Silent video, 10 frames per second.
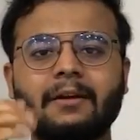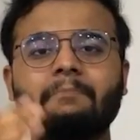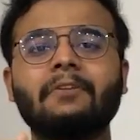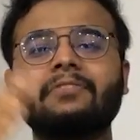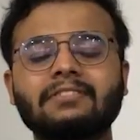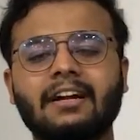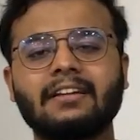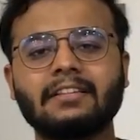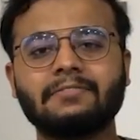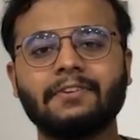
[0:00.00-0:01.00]
before
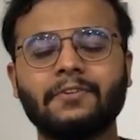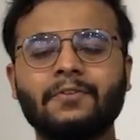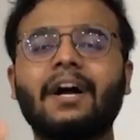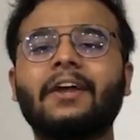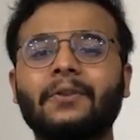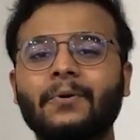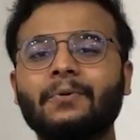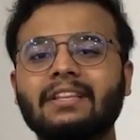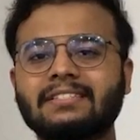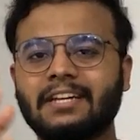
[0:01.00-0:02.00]
starting this video, I know
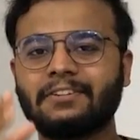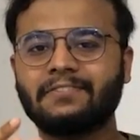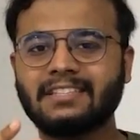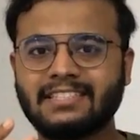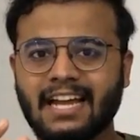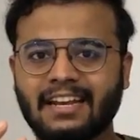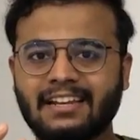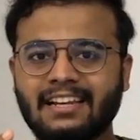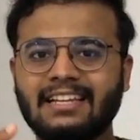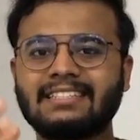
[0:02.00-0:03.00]
the state of this channel
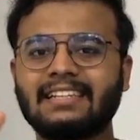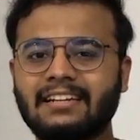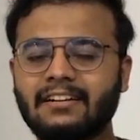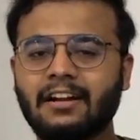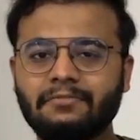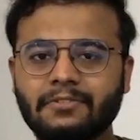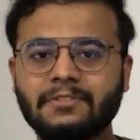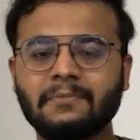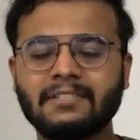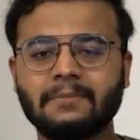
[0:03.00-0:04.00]
is a little confusing
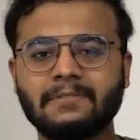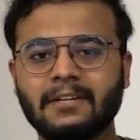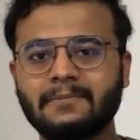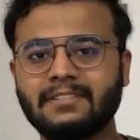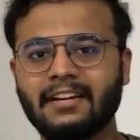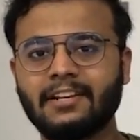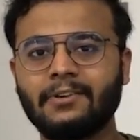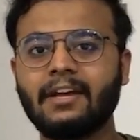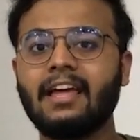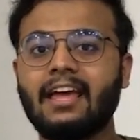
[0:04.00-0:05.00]
to my subscribers right
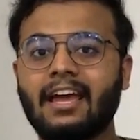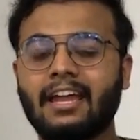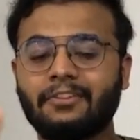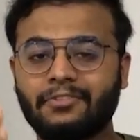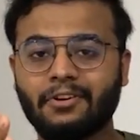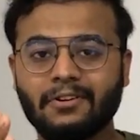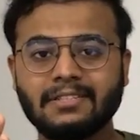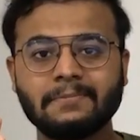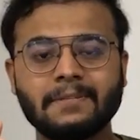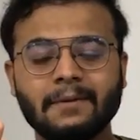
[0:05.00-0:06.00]
now, and if you're not a
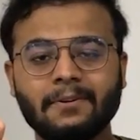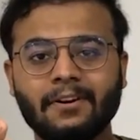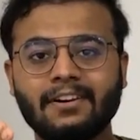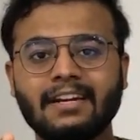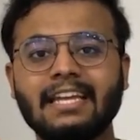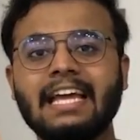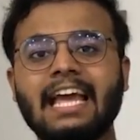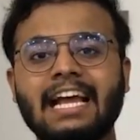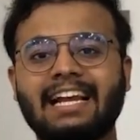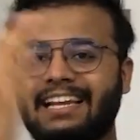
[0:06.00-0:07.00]
subscriber already,
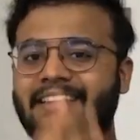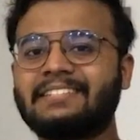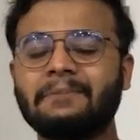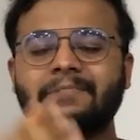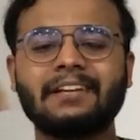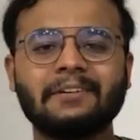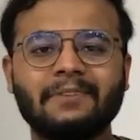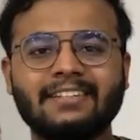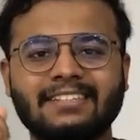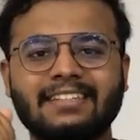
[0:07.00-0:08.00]
click the subscribe
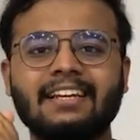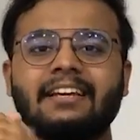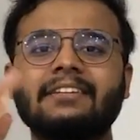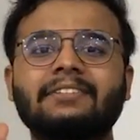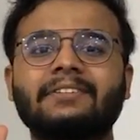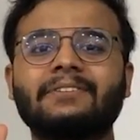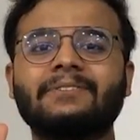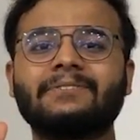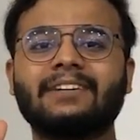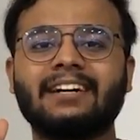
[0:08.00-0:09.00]
button.
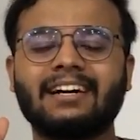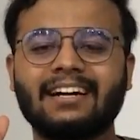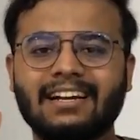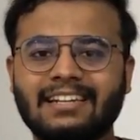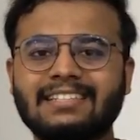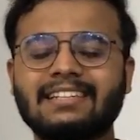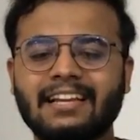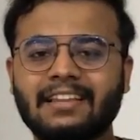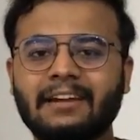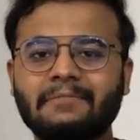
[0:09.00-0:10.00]
So it is
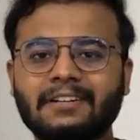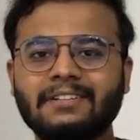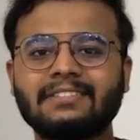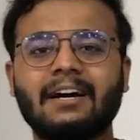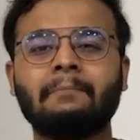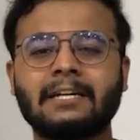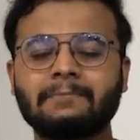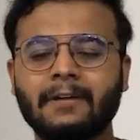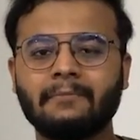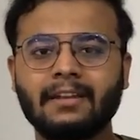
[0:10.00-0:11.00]
like that because I'm
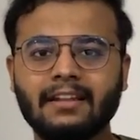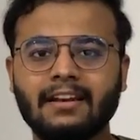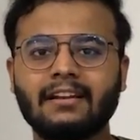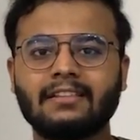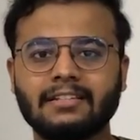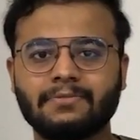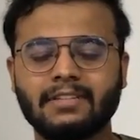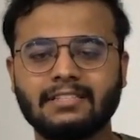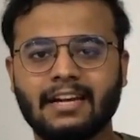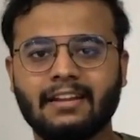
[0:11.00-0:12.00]
experimenting little things with
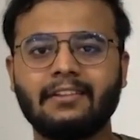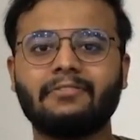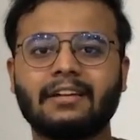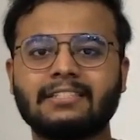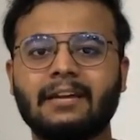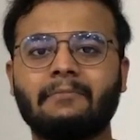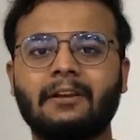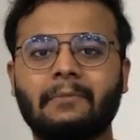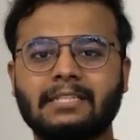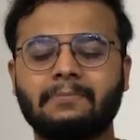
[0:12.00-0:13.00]
the channel. For example,
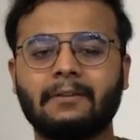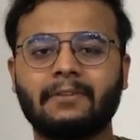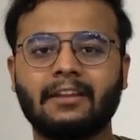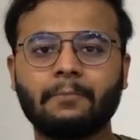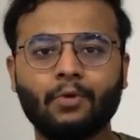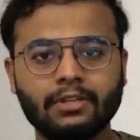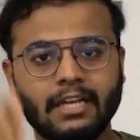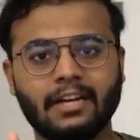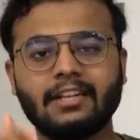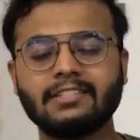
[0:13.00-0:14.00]
I'm experimenting both
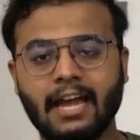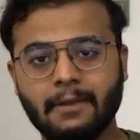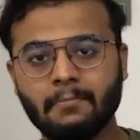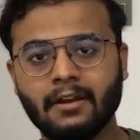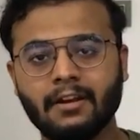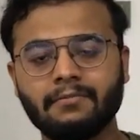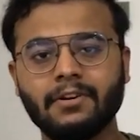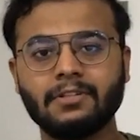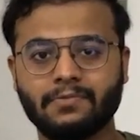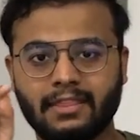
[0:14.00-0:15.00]
English and Malayalam
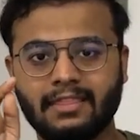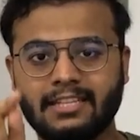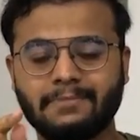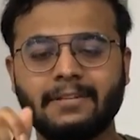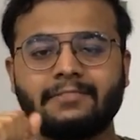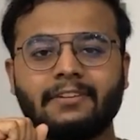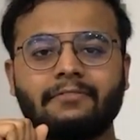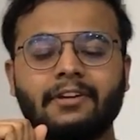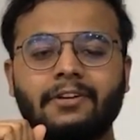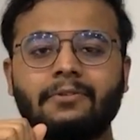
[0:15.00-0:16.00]
videos with this specific
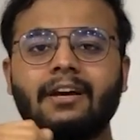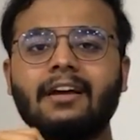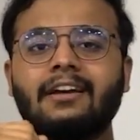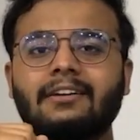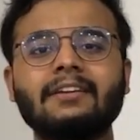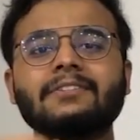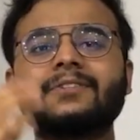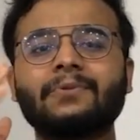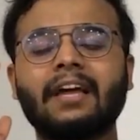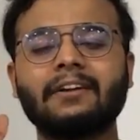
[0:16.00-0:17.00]
video.
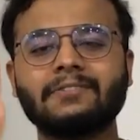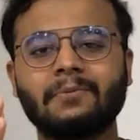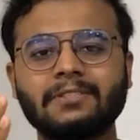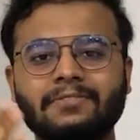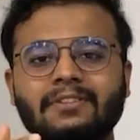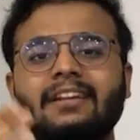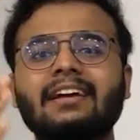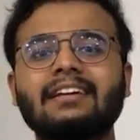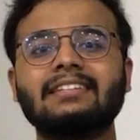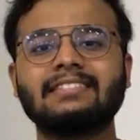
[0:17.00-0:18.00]
So thank you so much for
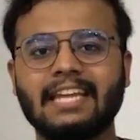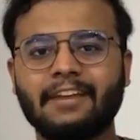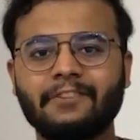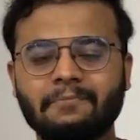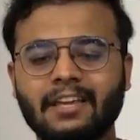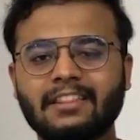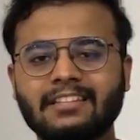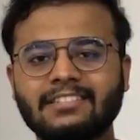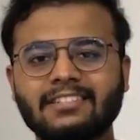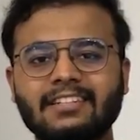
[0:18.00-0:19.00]
staying with me in
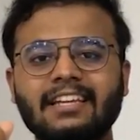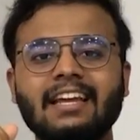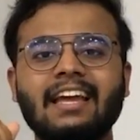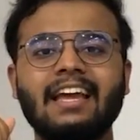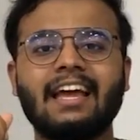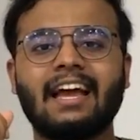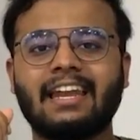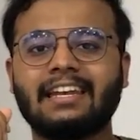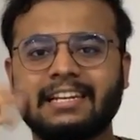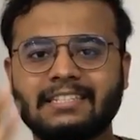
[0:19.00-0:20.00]
this journey,
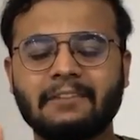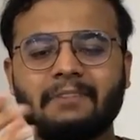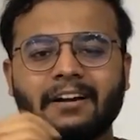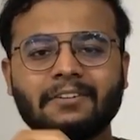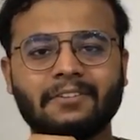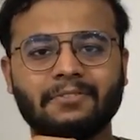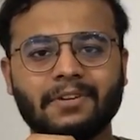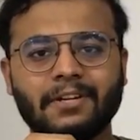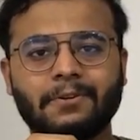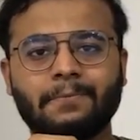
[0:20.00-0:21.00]
and let's get back into the
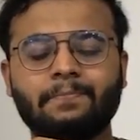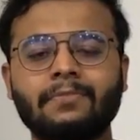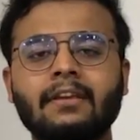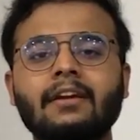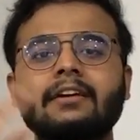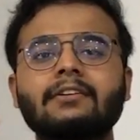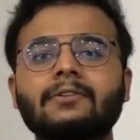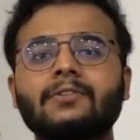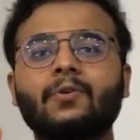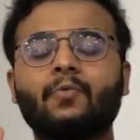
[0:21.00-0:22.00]
video.
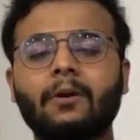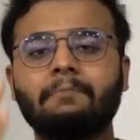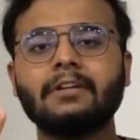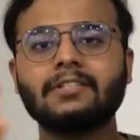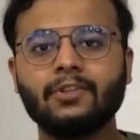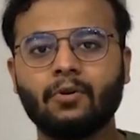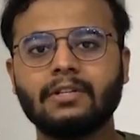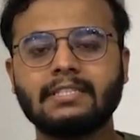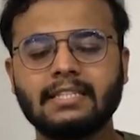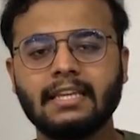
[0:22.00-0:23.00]
So OnePlus
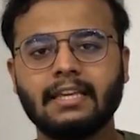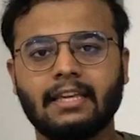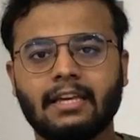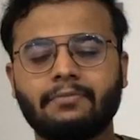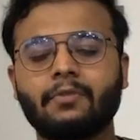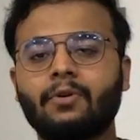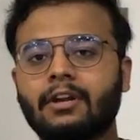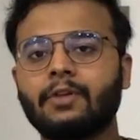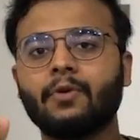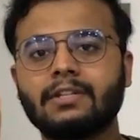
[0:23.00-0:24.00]
Nord CE, if you're
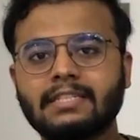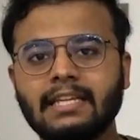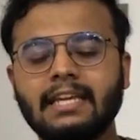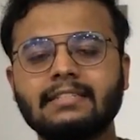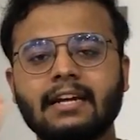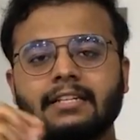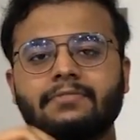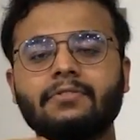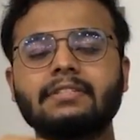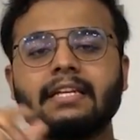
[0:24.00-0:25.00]
wondering what CE stands for